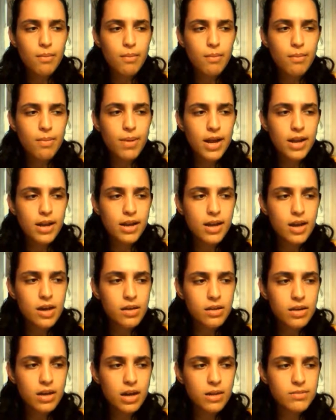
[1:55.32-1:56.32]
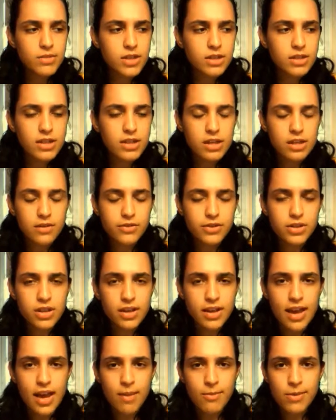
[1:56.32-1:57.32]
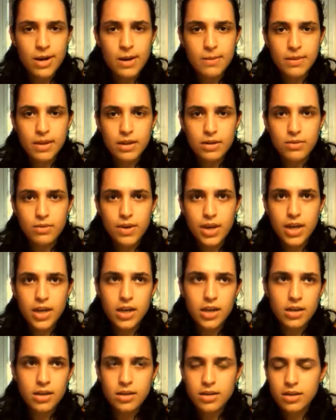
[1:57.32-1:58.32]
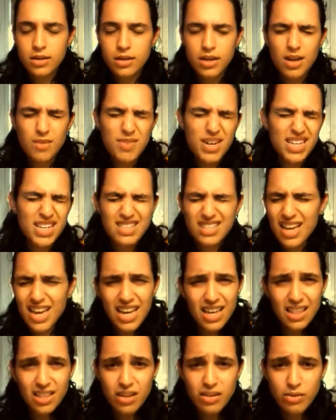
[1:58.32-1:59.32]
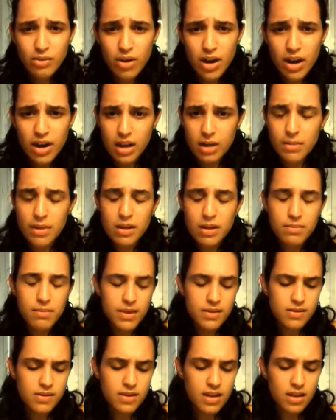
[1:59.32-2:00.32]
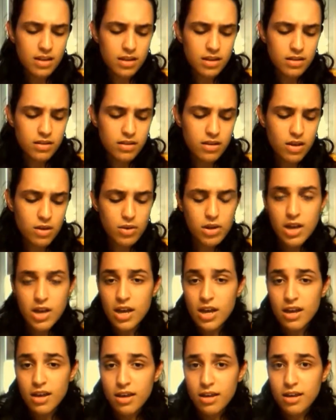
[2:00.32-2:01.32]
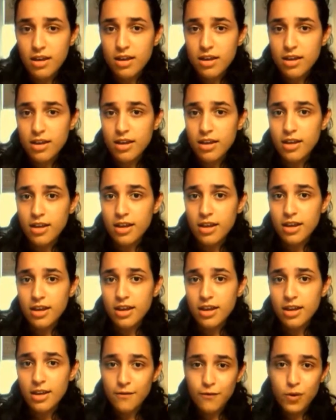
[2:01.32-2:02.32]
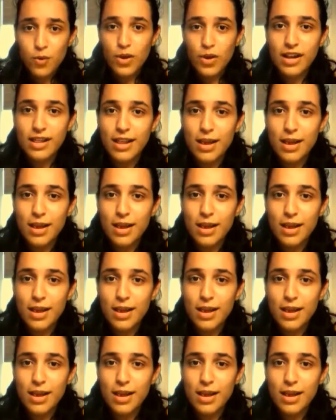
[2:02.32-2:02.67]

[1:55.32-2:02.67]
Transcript: but now that I'm just saying it in front of the camera, I'm like, wait, am I saying this right? Am I mistaken? So, if you want to